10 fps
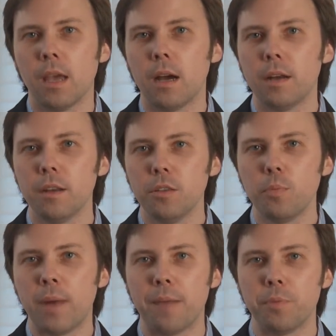Another
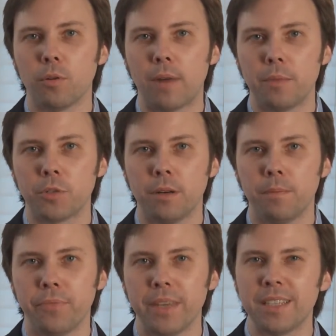popular option
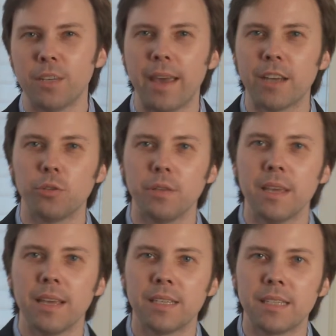is to actually
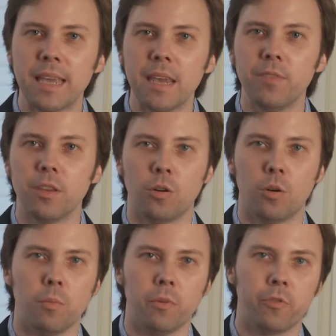save the
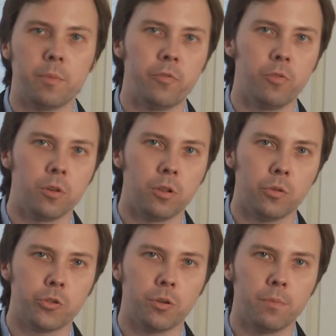home from a
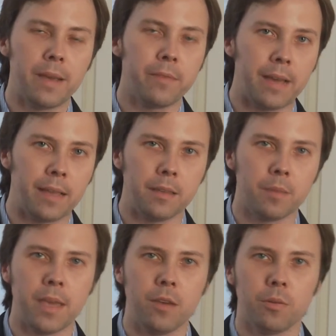foreclosure by filing a
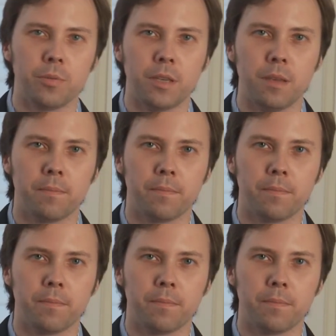bankruptcy.